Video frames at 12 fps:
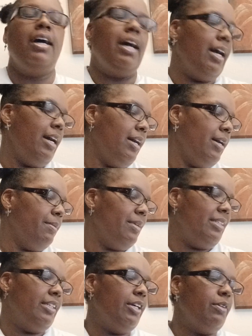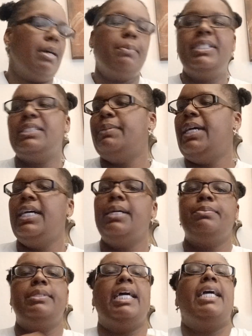No, I missed my
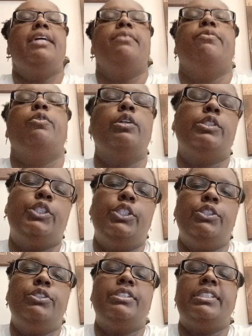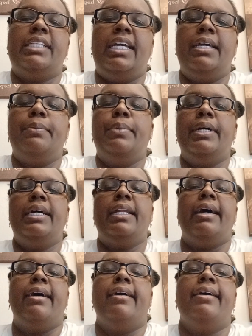update for Tuesday, but
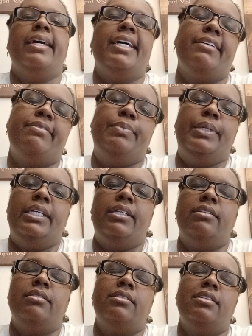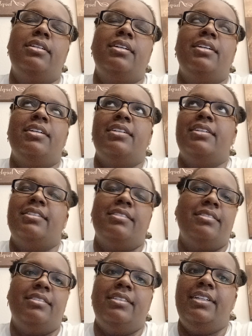I have been
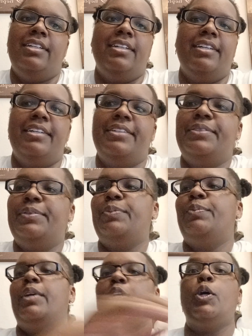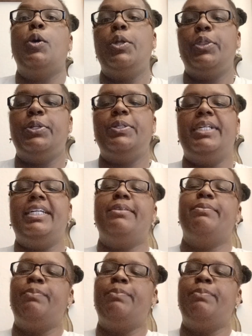going through it.